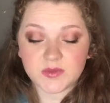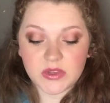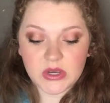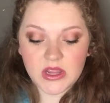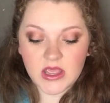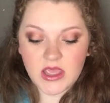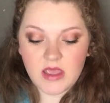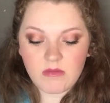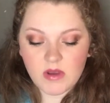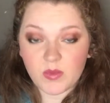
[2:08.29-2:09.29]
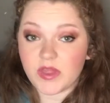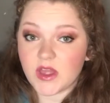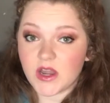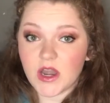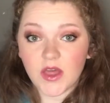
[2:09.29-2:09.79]
Beauty came in with
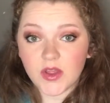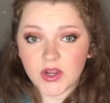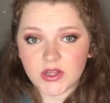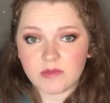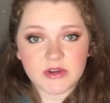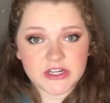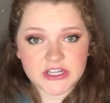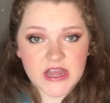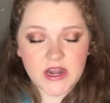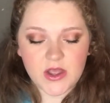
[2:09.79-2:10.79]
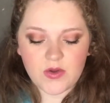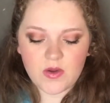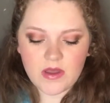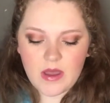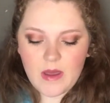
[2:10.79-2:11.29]
another glimmer shadow,
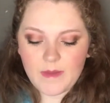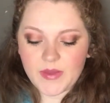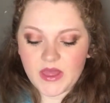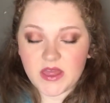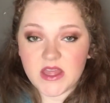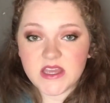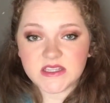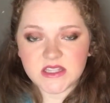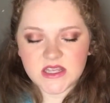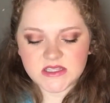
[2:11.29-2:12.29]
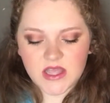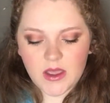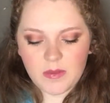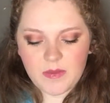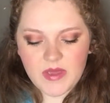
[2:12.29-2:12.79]
but this is like
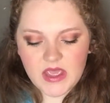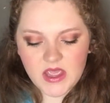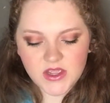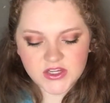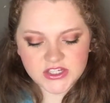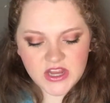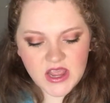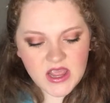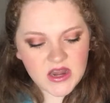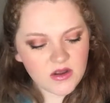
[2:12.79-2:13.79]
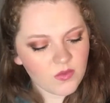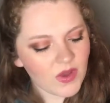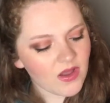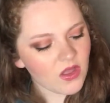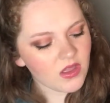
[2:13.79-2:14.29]
a pink shade.
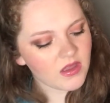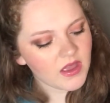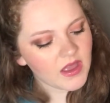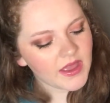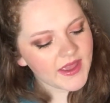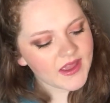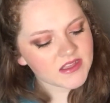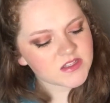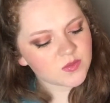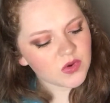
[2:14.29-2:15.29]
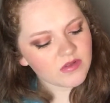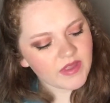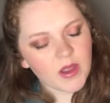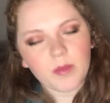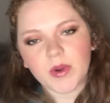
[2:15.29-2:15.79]
Well, it's more of
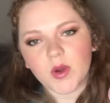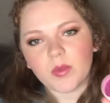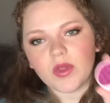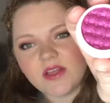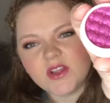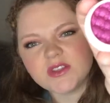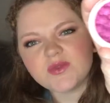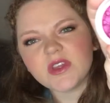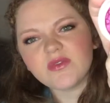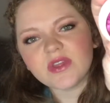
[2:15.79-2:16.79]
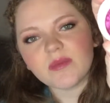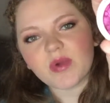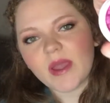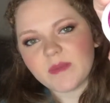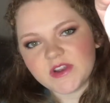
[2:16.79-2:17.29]
like a purple. It looks really
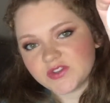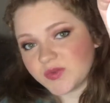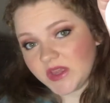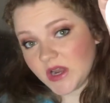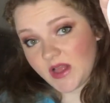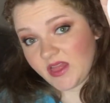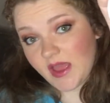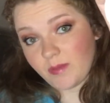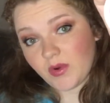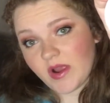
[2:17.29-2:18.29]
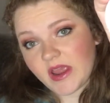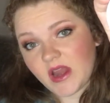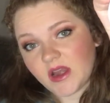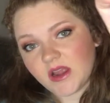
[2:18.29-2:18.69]
bright, but it's really not that bright.